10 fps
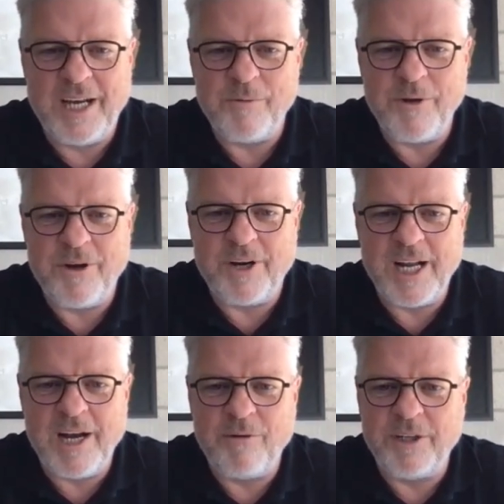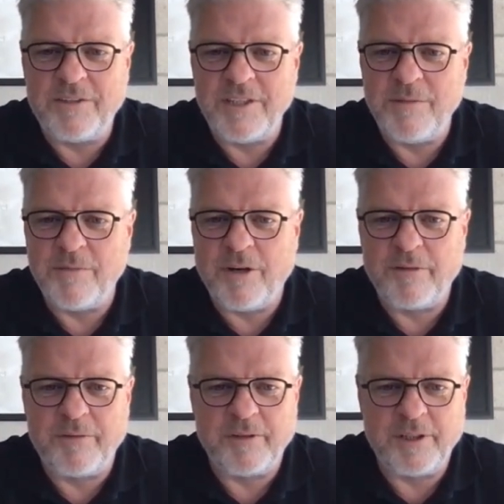And we are now a team
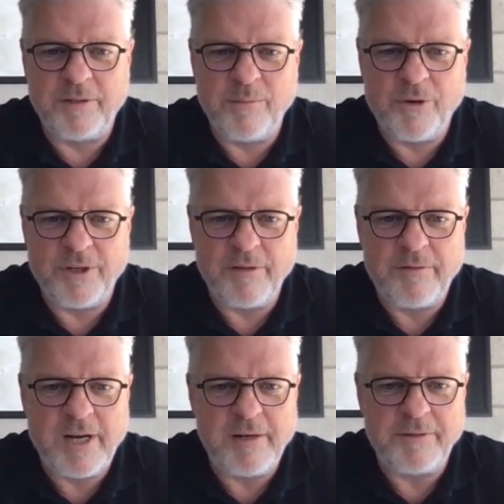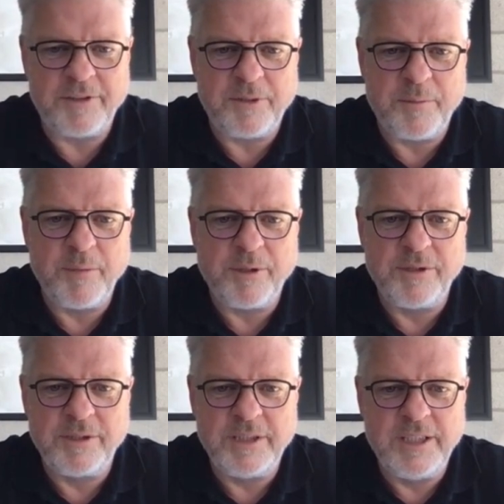of more than 500
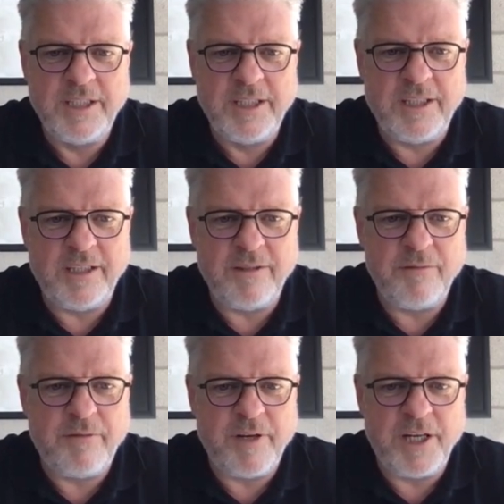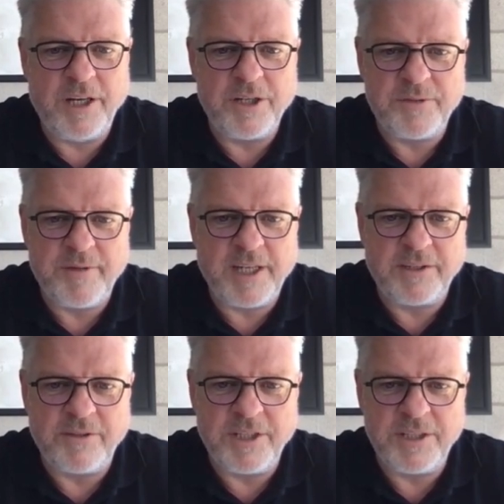people in various
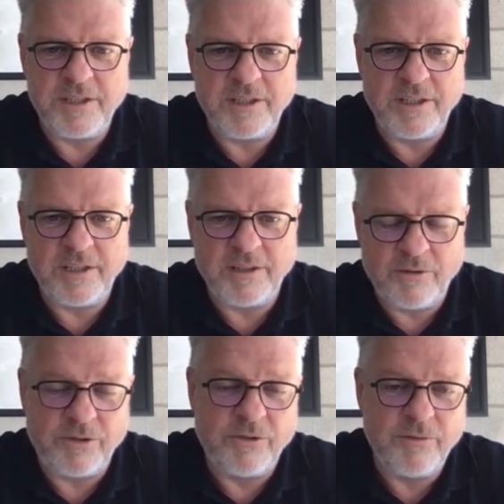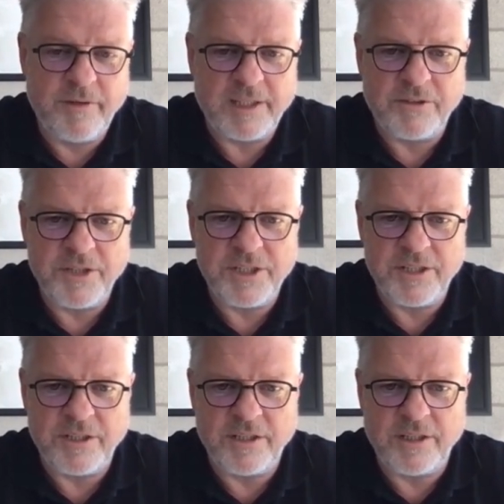factories or 2 factories
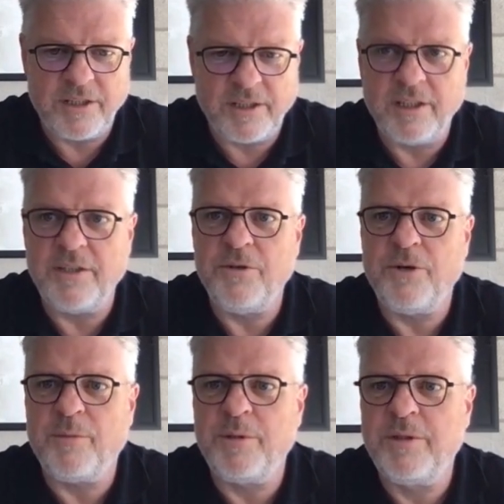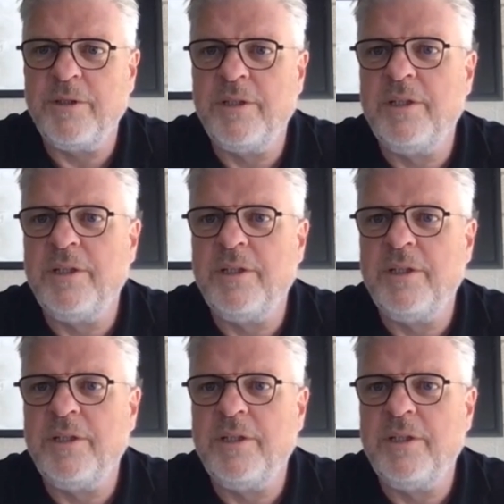in Europe,